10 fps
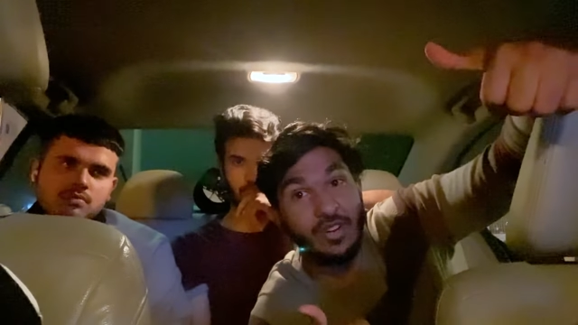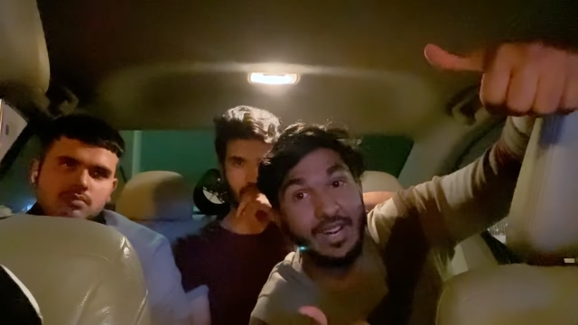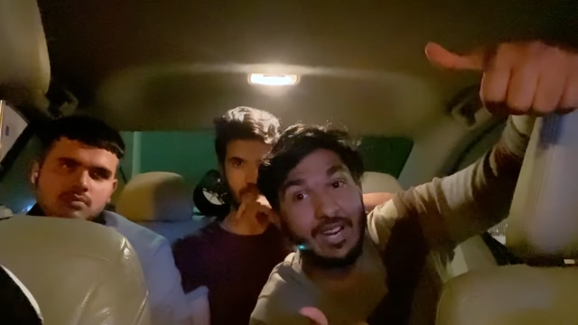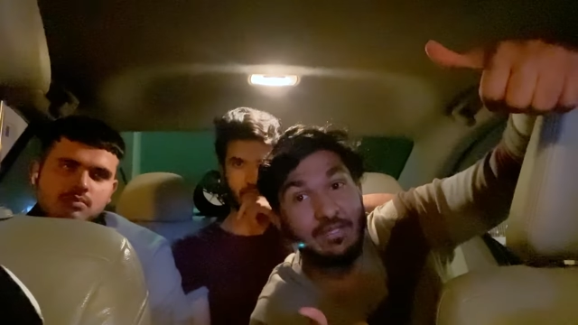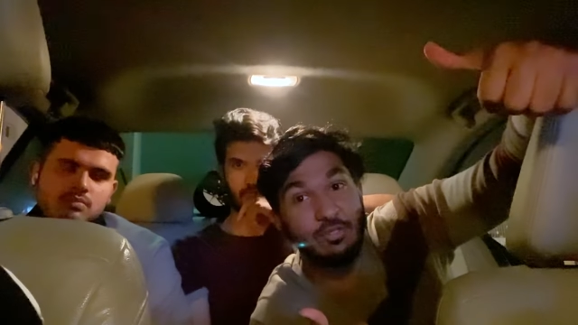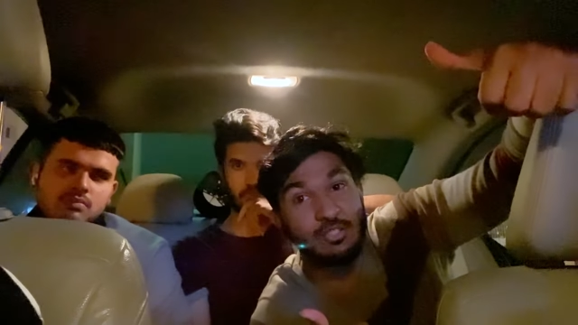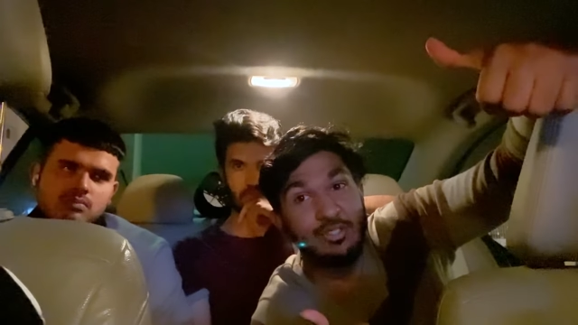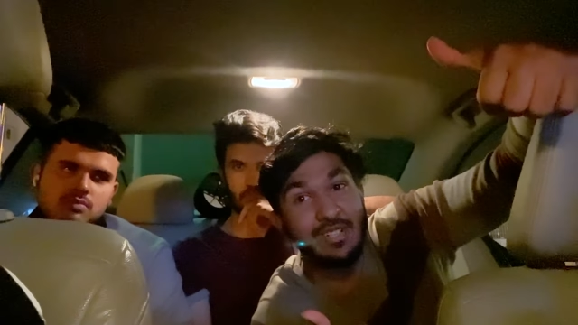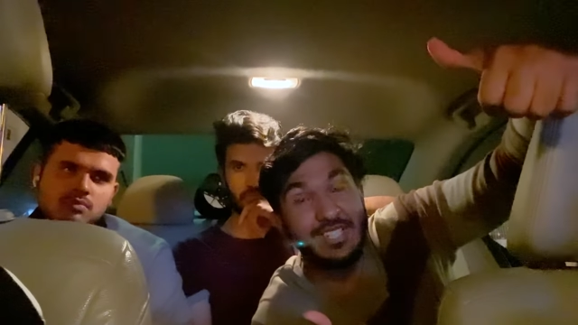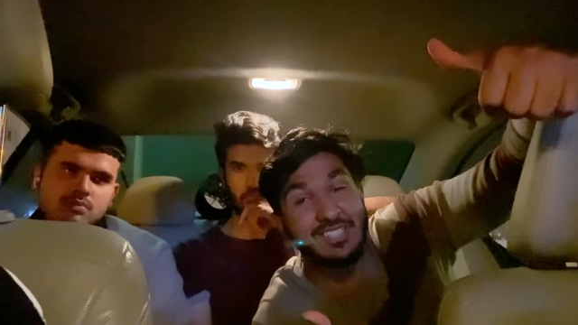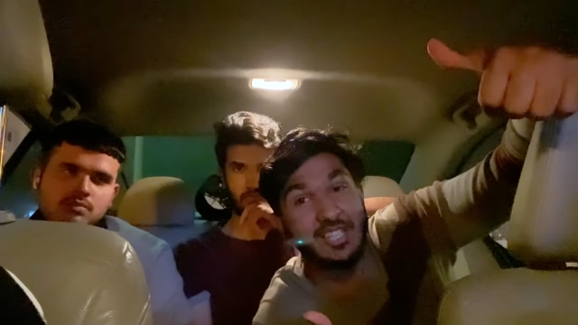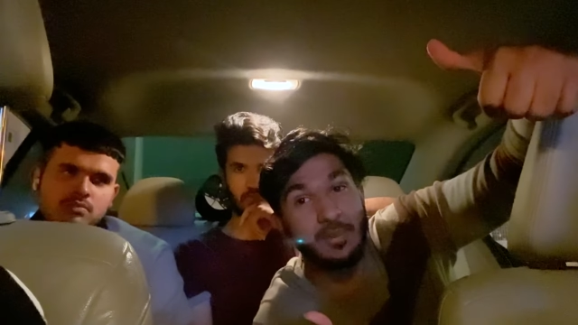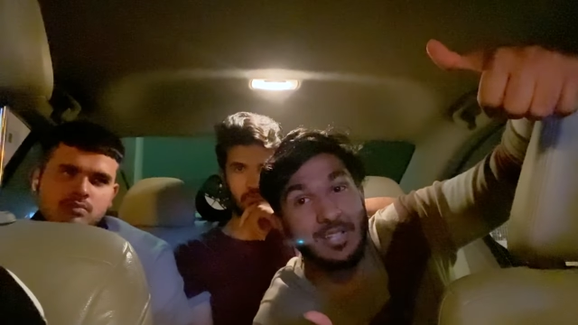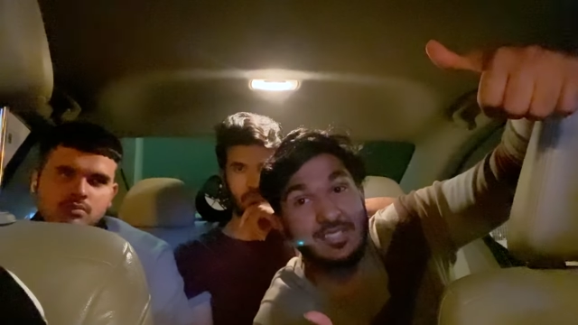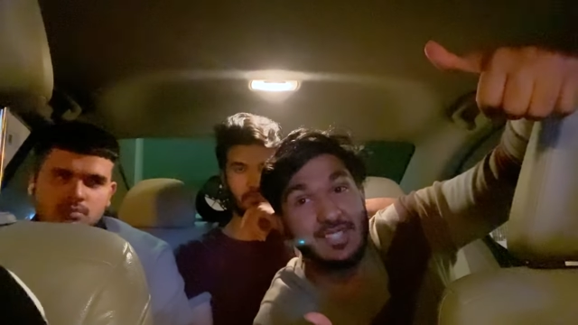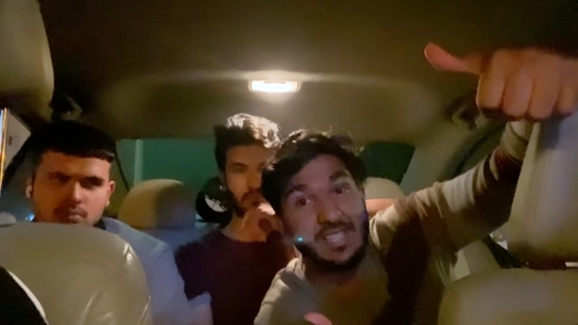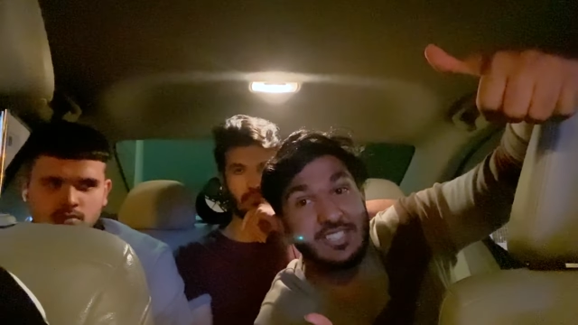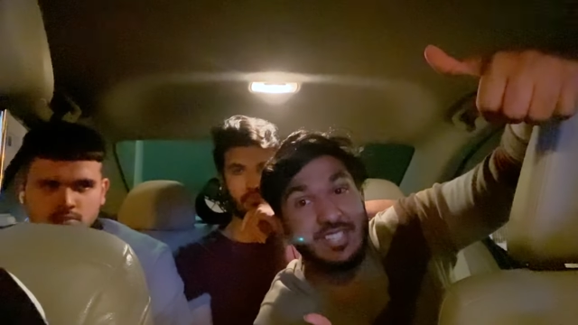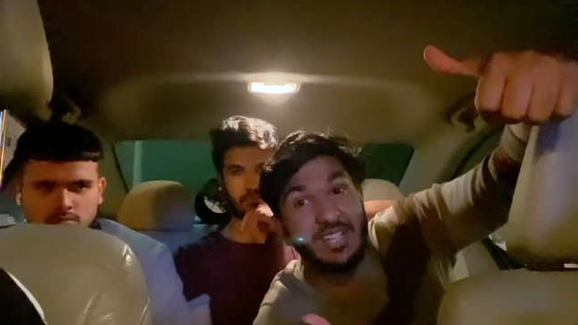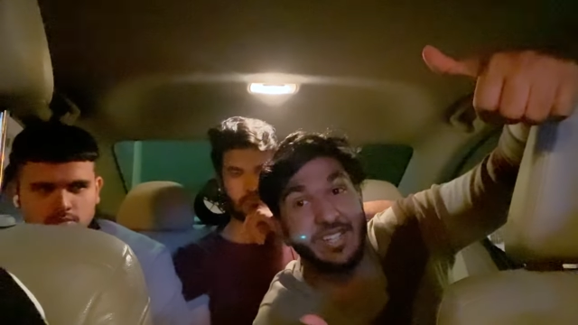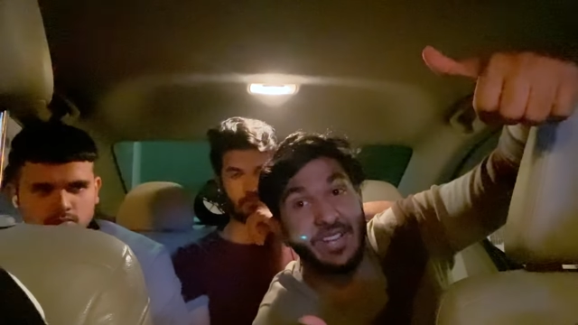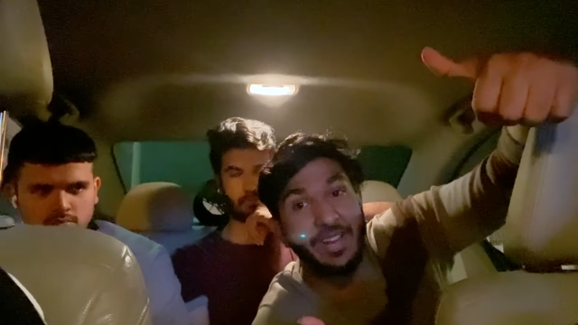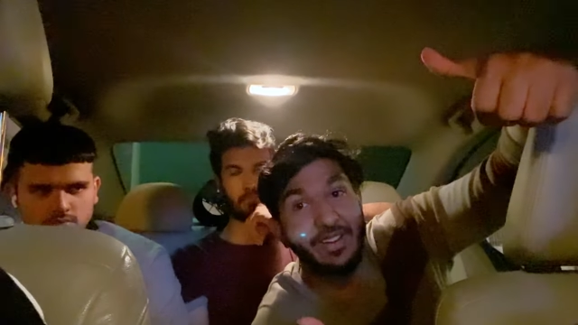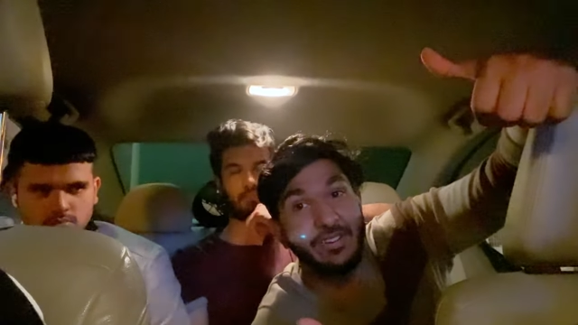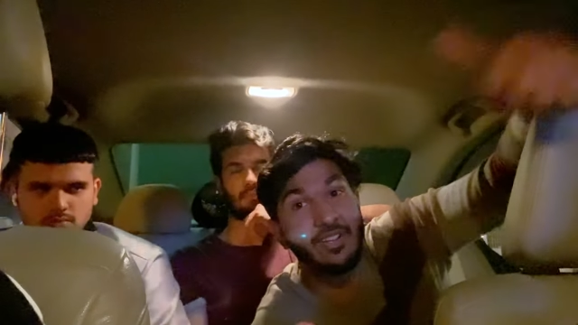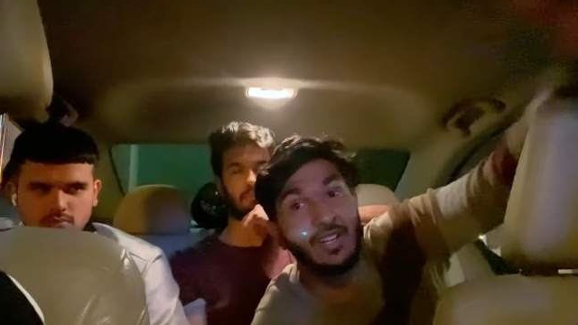Speaker 1: our future Indian cinemas. It's taking ahead.